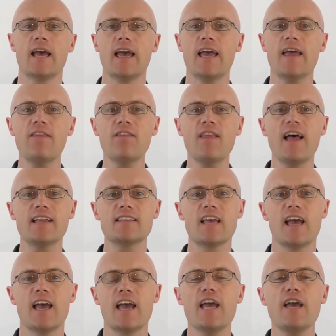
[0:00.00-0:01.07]
in that
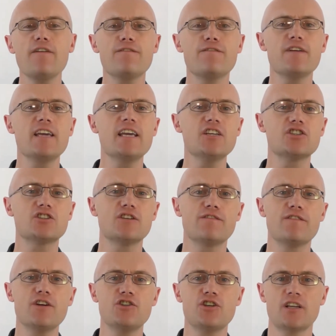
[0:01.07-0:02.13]
if each
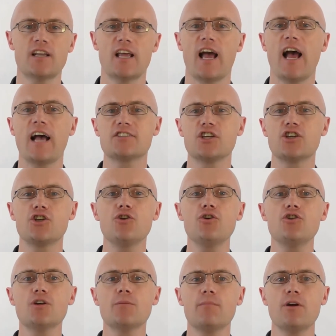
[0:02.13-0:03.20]
division has a
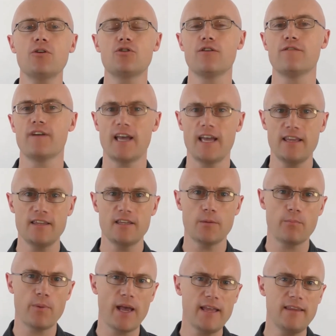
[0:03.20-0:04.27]
huge amount of
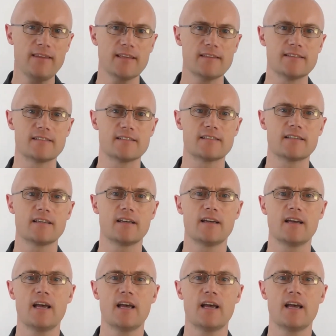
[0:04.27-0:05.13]
independence,